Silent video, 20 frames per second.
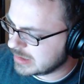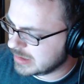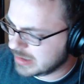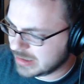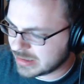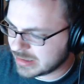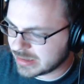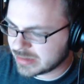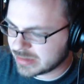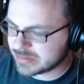
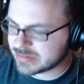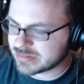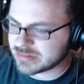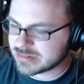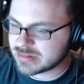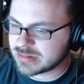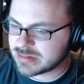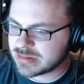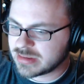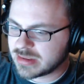
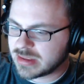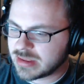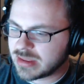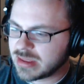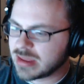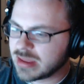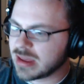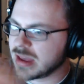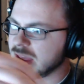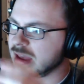Ignis.
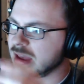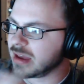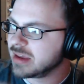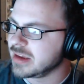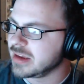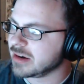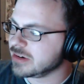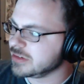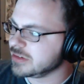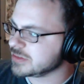
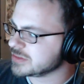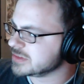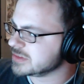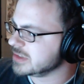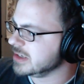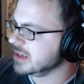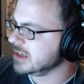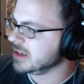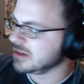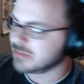Here you'll
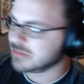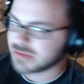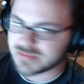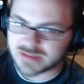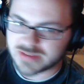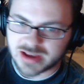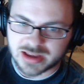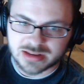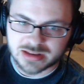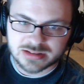see we've
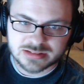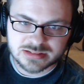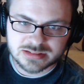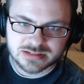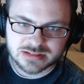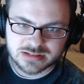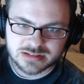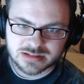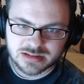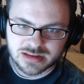got
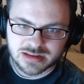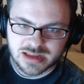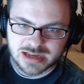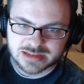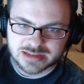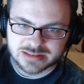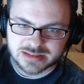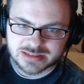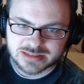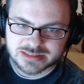
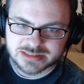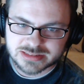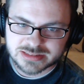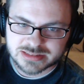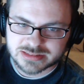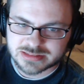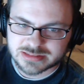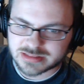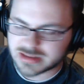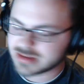
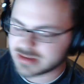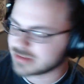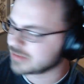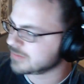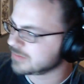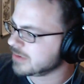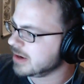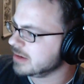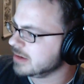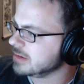Noctis on the
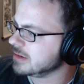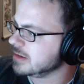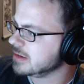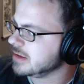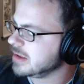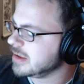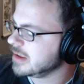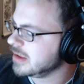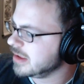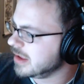front,
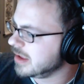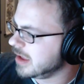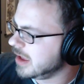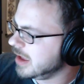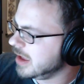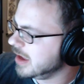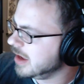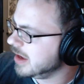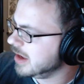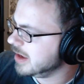
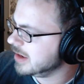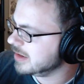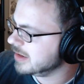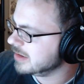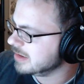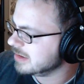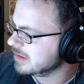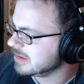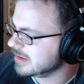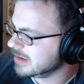
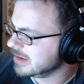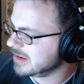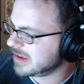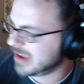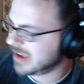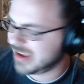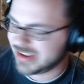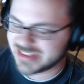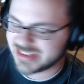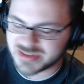and
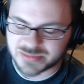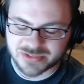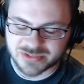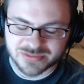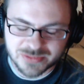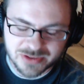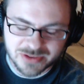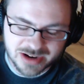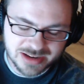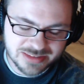guy number
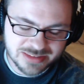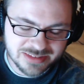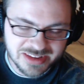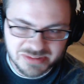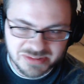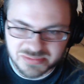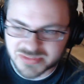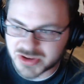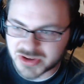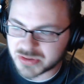4,
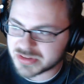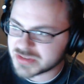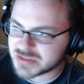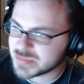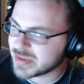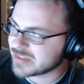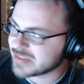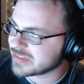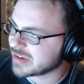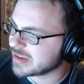I'm totally
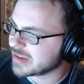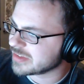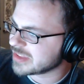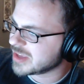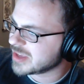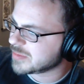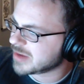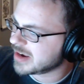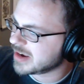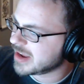spacing on his
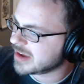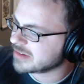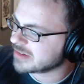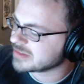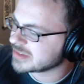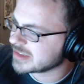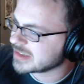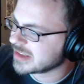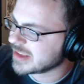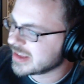name right
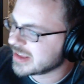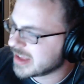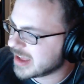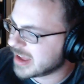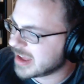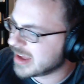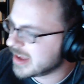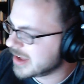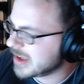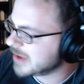now,
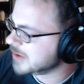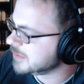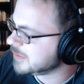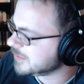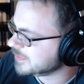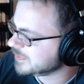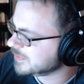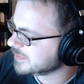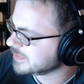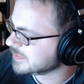
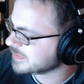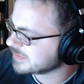on